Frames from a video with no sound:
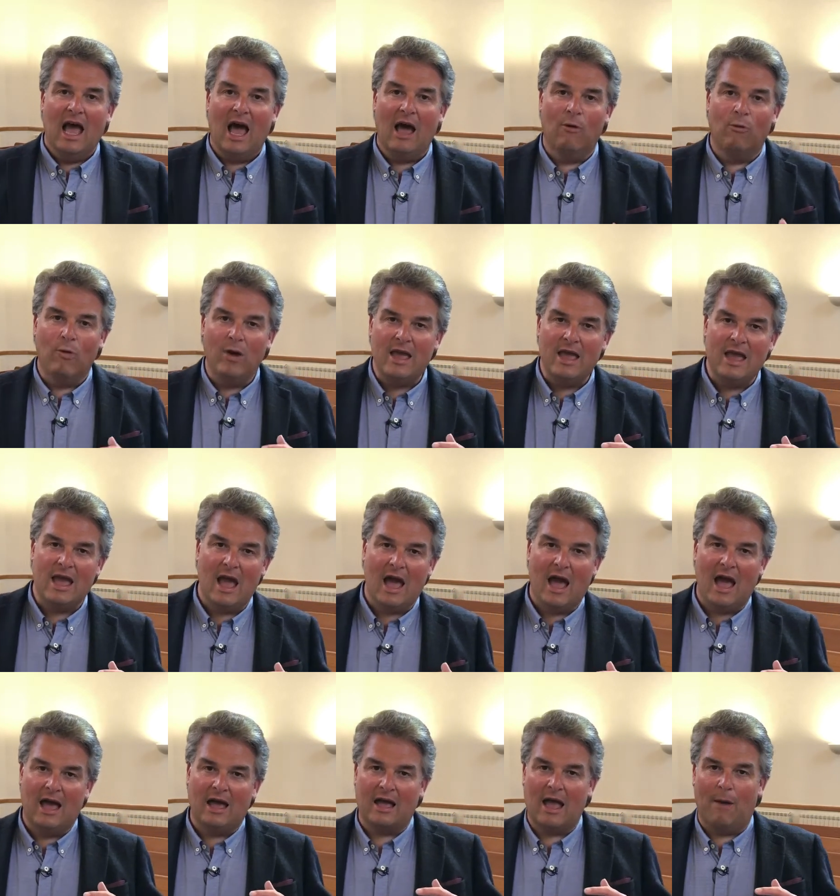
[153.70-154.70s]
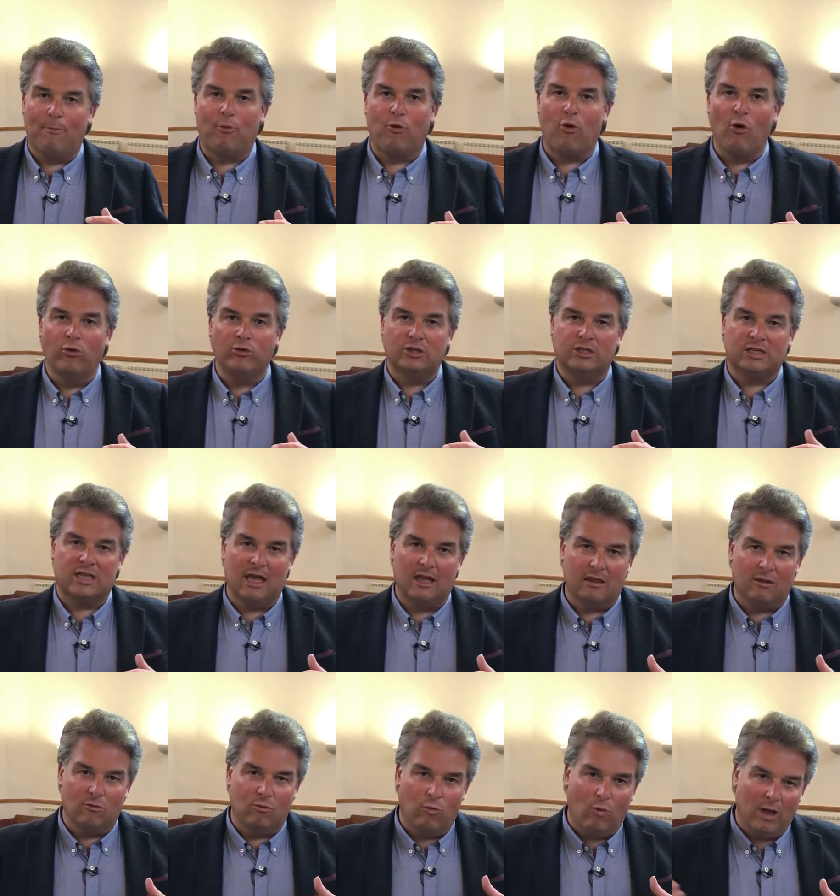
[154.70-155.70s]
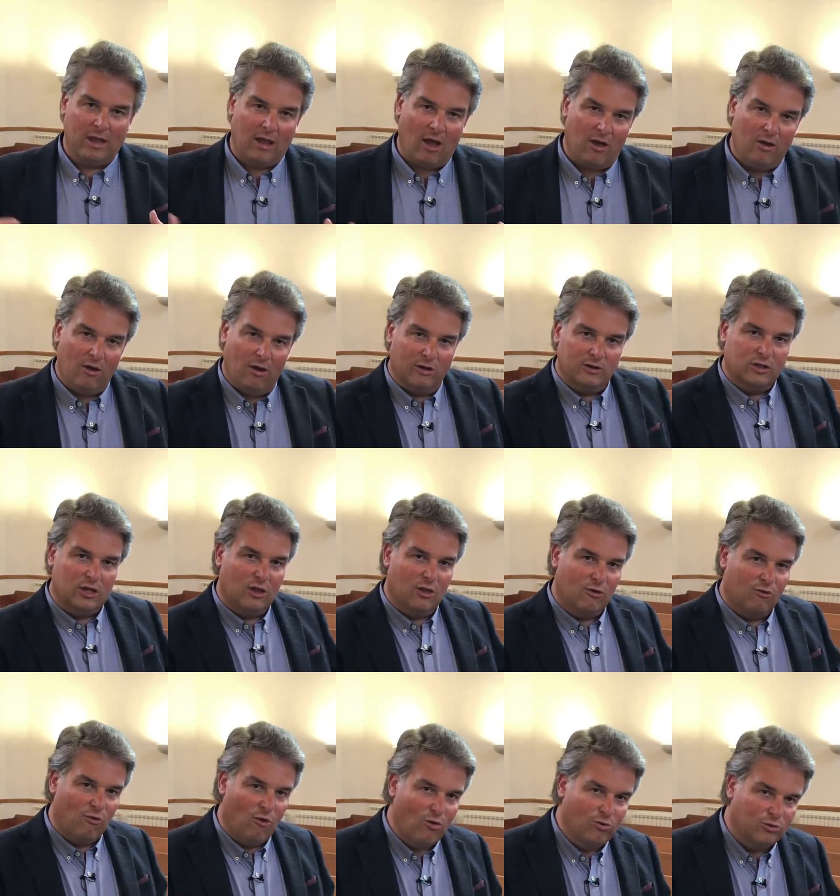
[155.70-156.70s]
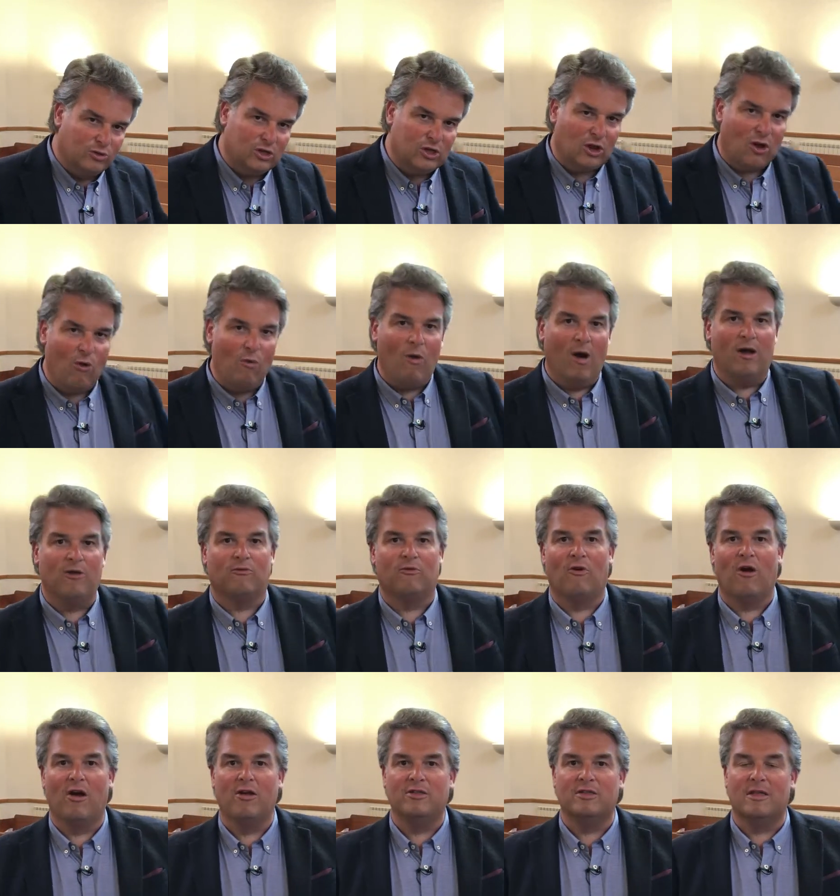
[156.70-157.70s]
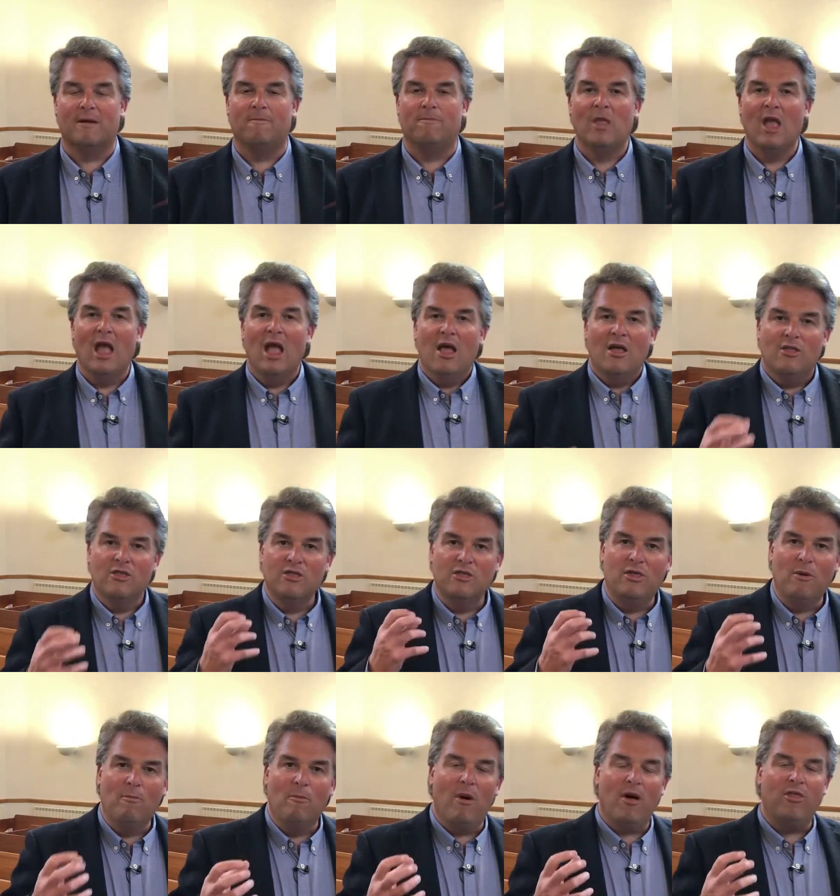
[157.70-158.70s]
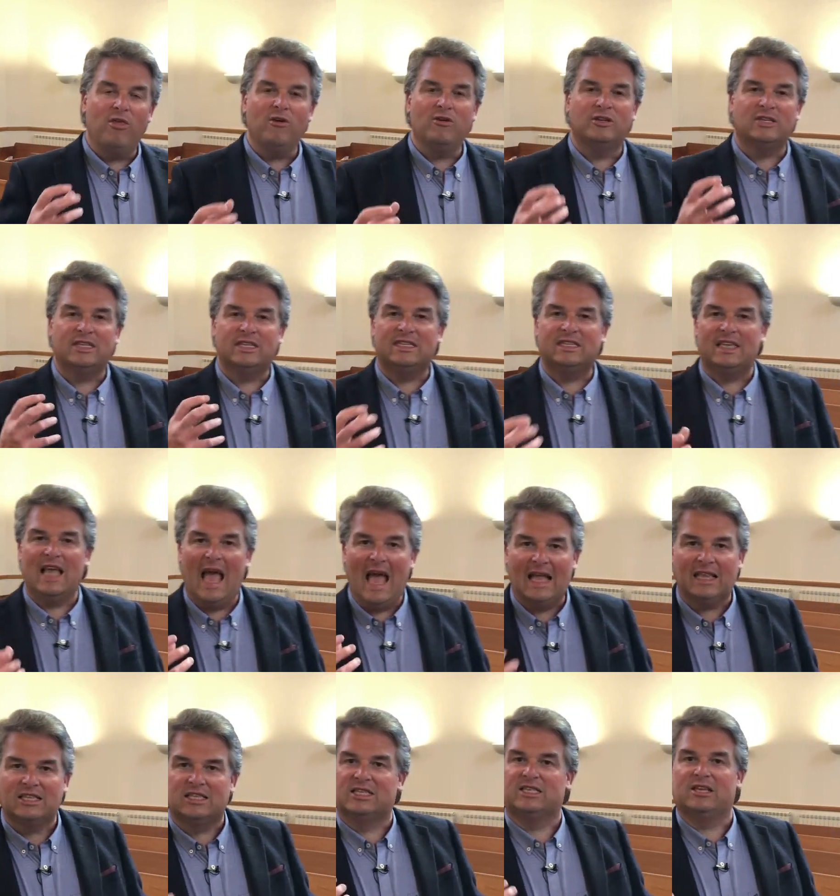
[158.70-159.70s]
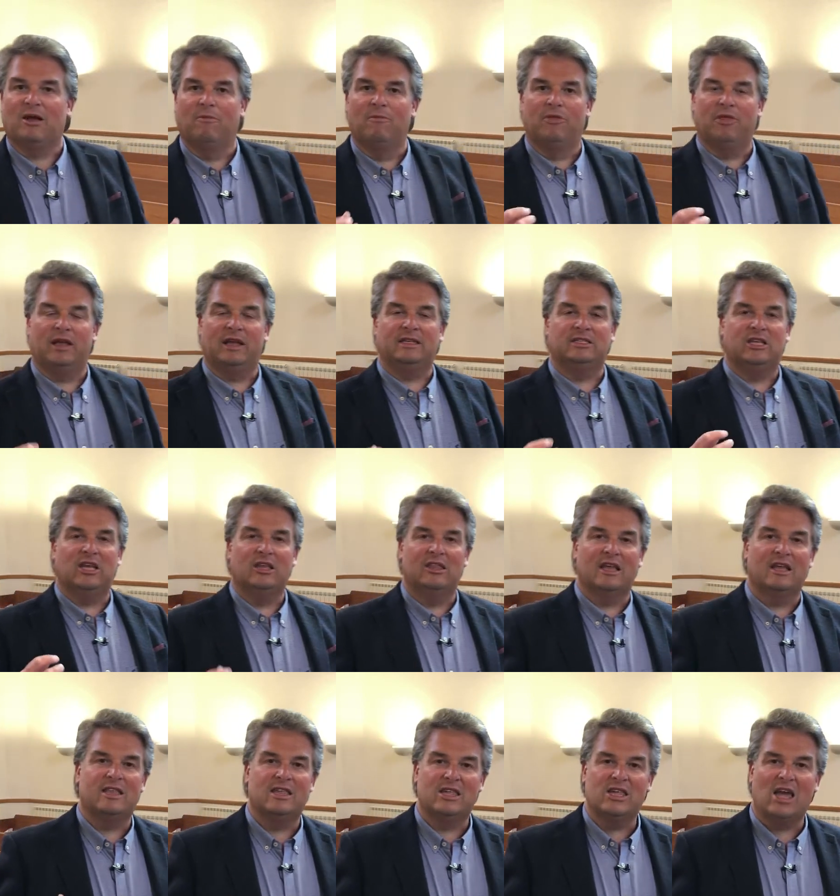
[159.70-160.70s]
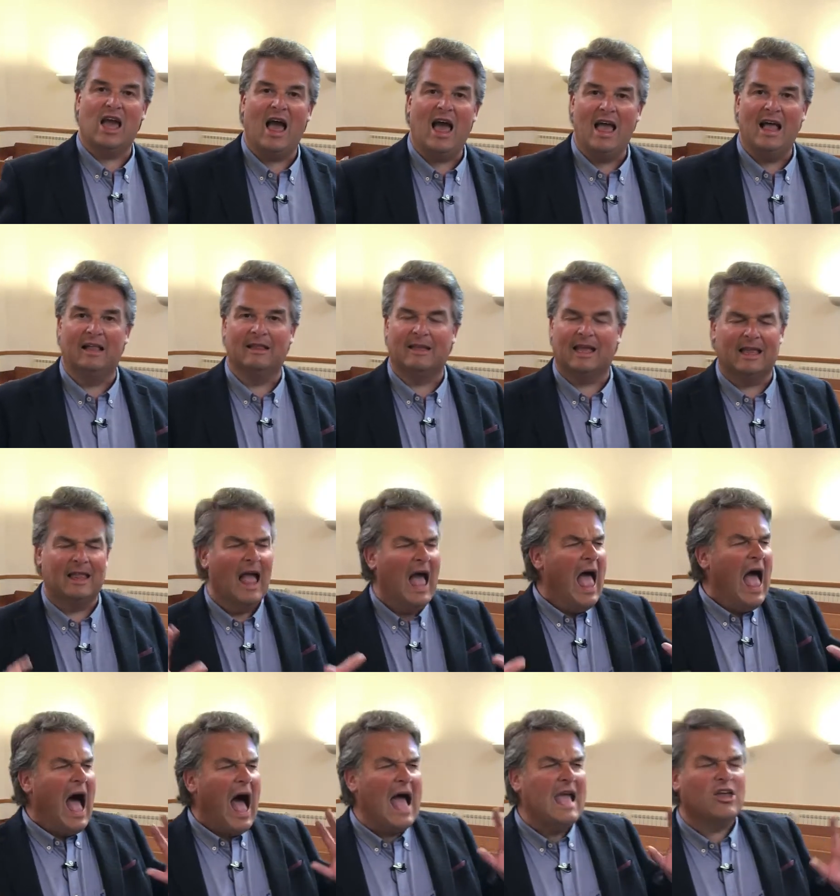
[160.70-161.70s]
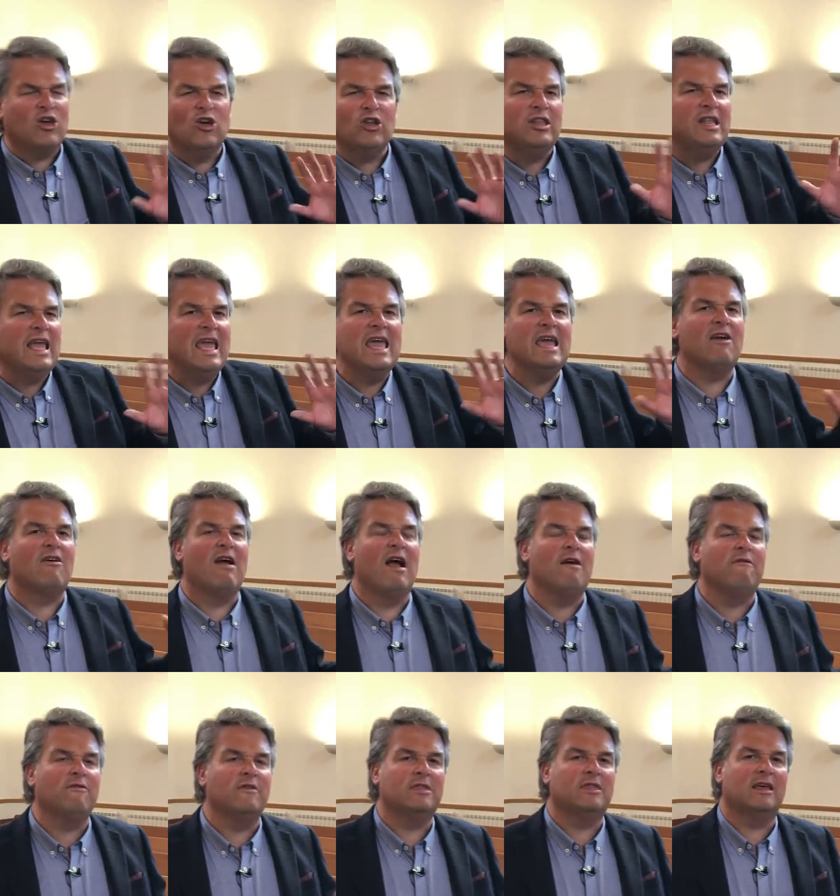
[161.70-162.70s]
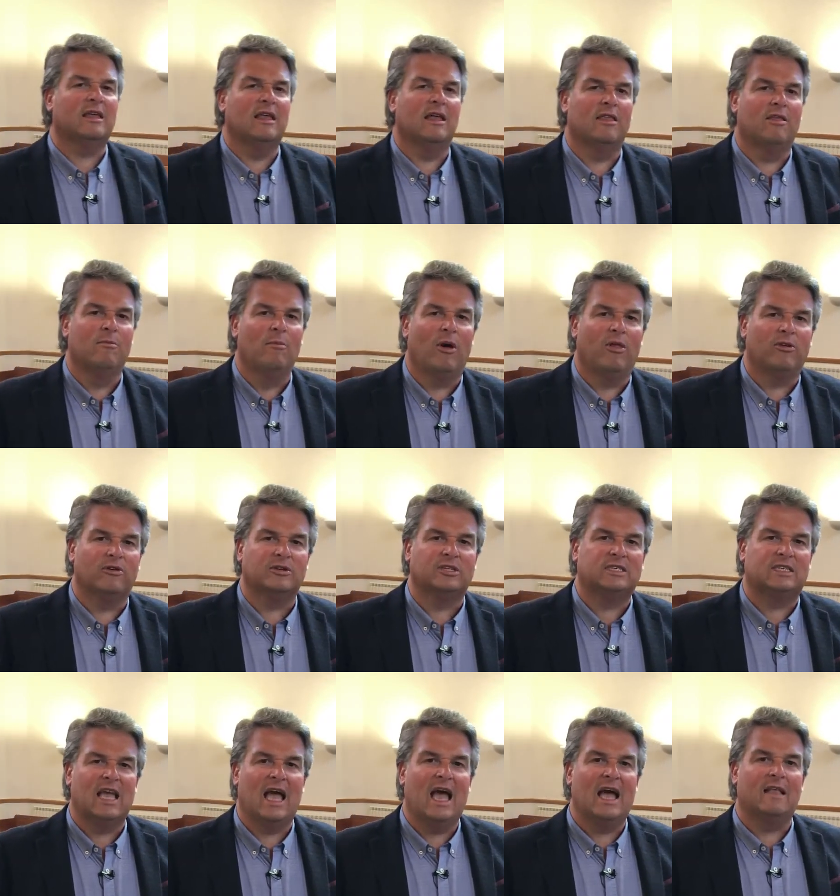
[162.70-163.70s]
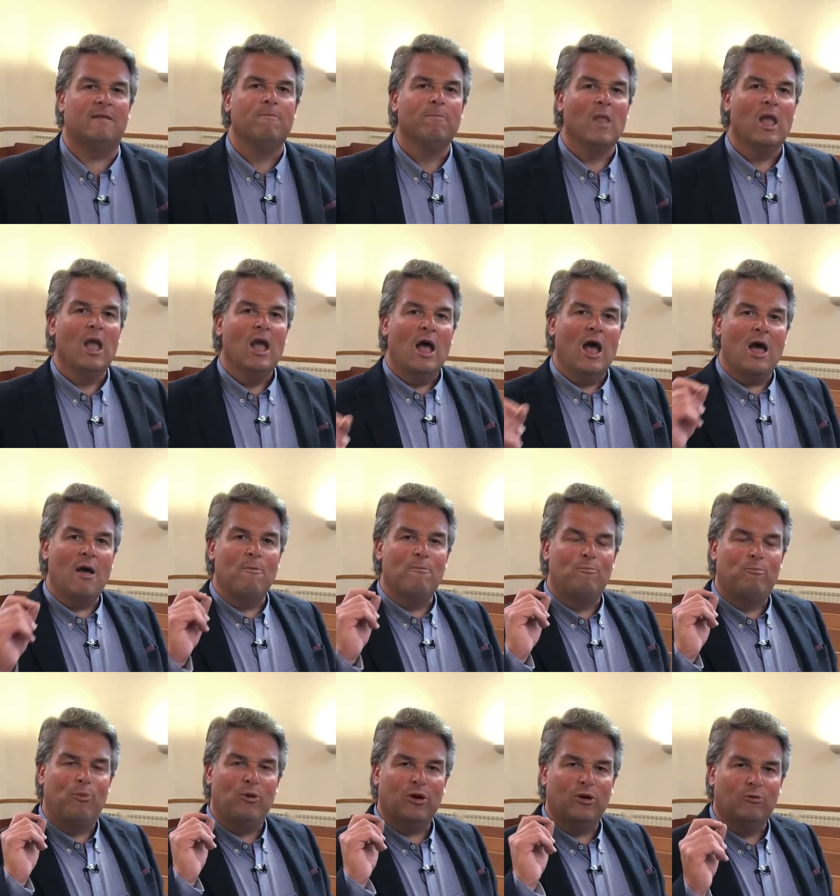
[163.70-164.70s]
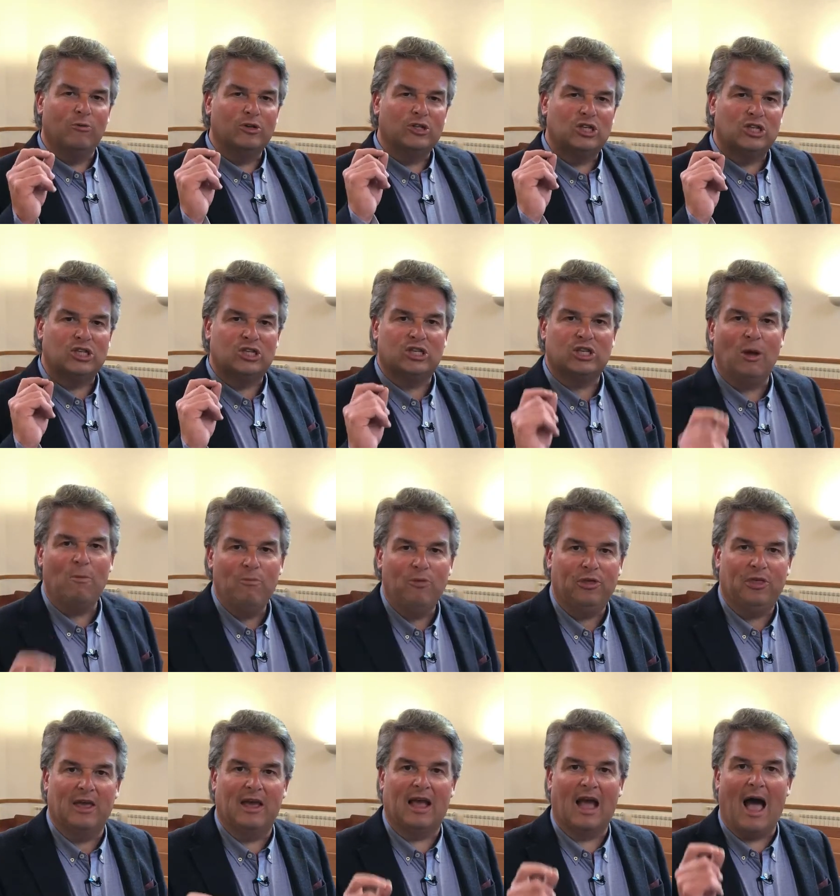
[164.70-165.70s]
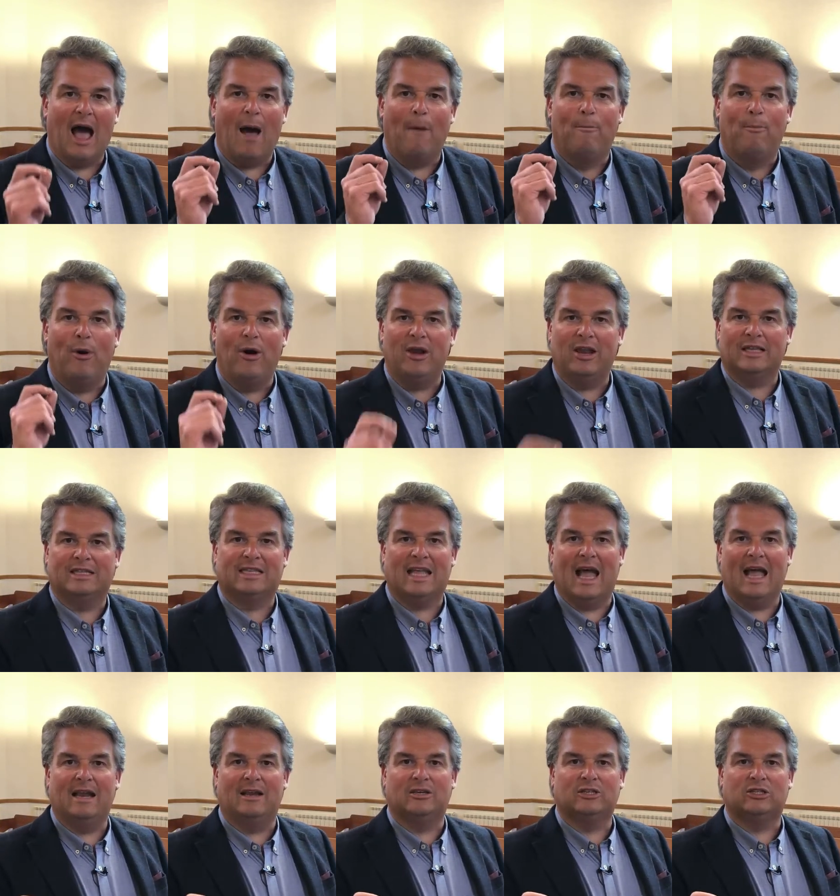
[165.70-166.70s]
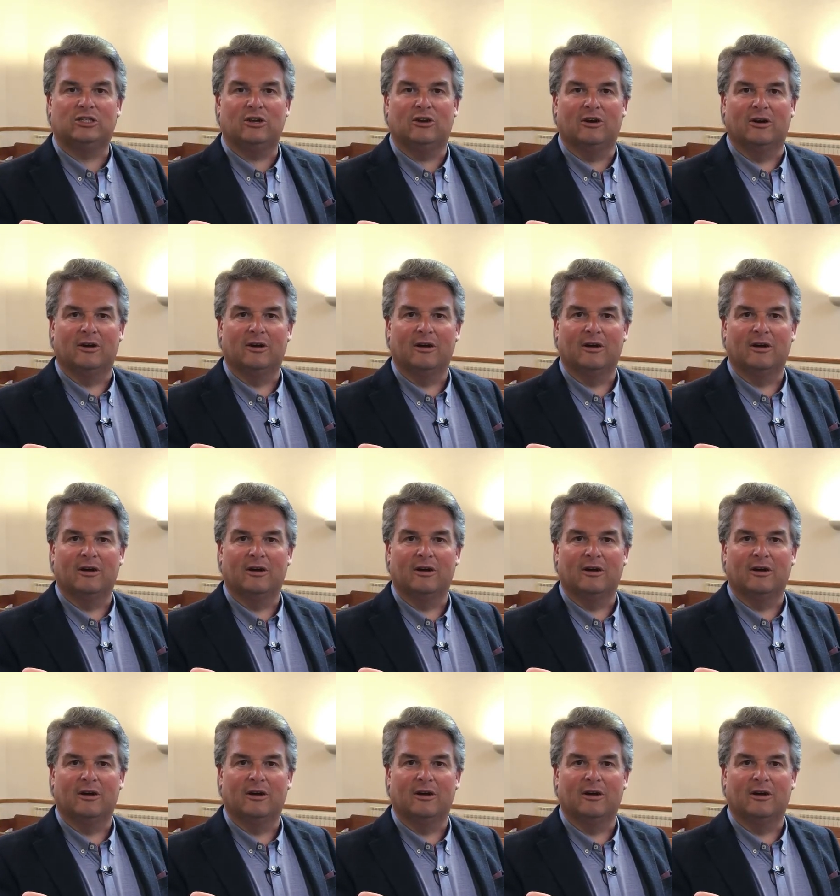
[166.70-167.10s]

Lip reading: we approached and went out onto the road to go out round them, the mother said something to the child. And I couldn't hear everything that the mother said, but it was something about a dinosaur.